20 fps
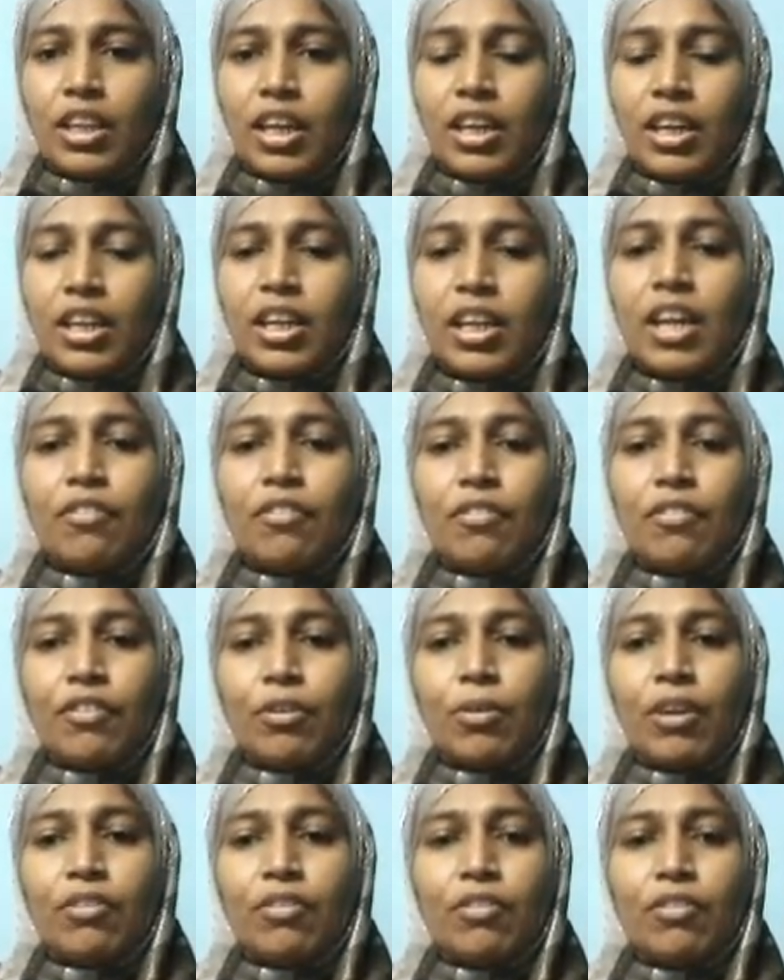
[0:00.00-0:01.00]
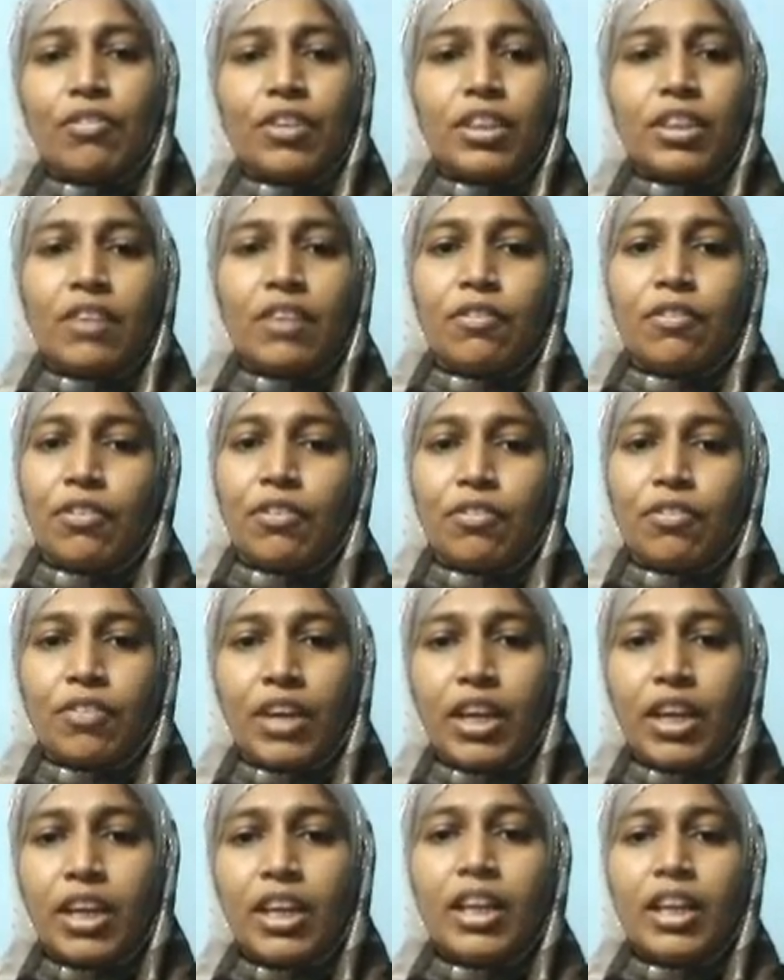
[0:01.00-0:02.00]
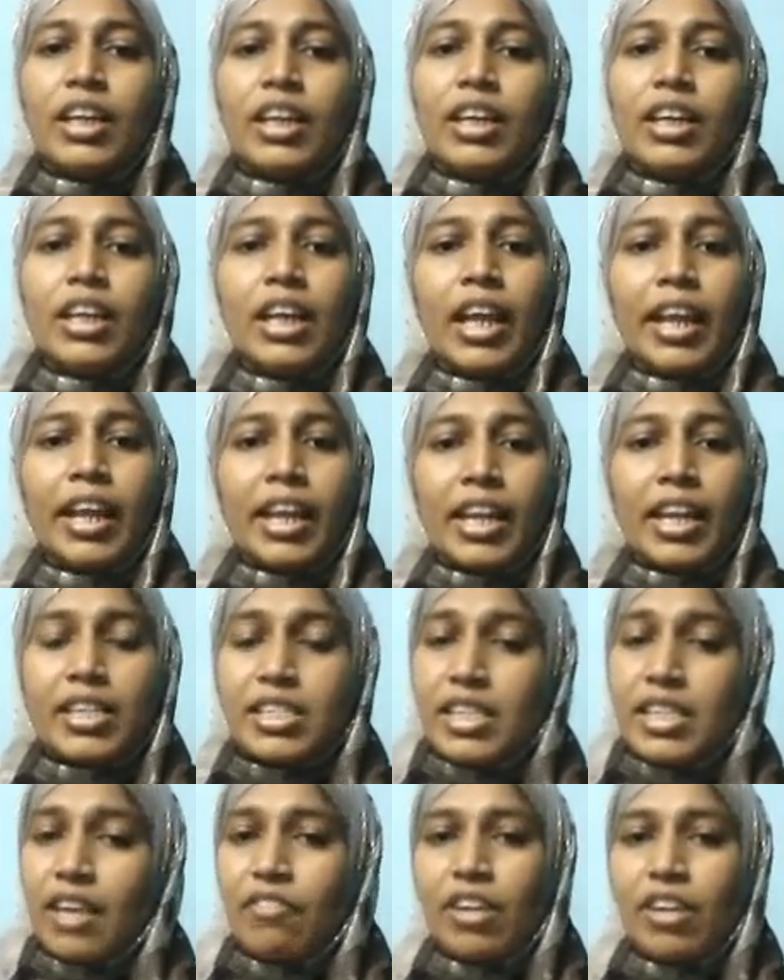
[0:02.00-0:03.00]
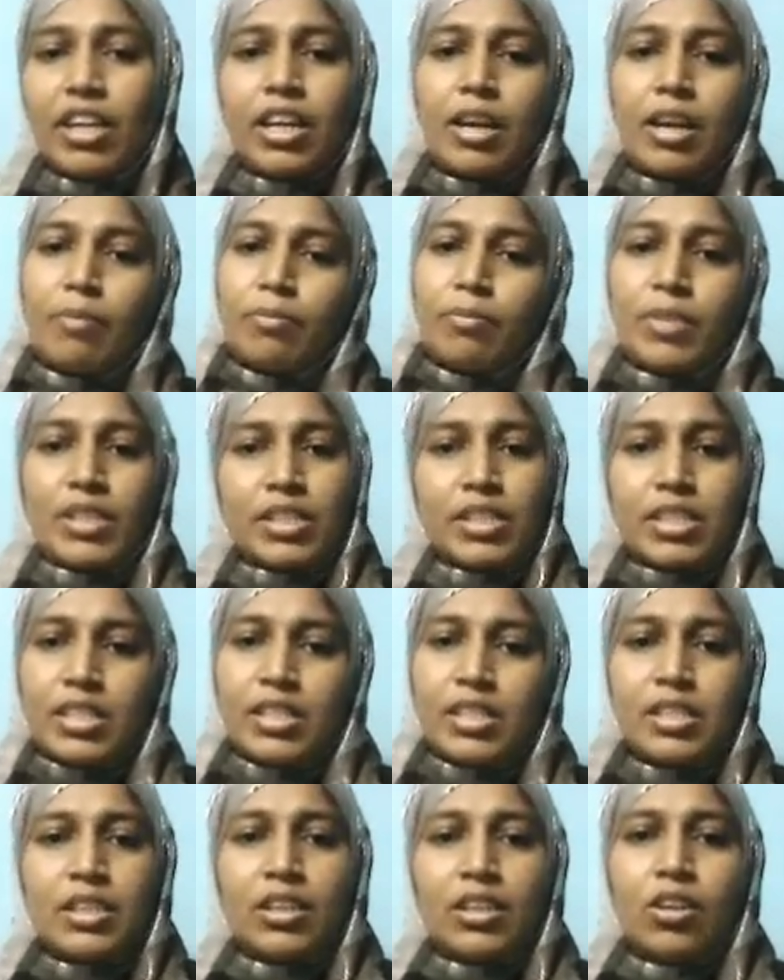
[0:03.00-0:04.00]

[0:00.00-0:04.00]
Then here 51, 53, 55 till I get 7 numbers.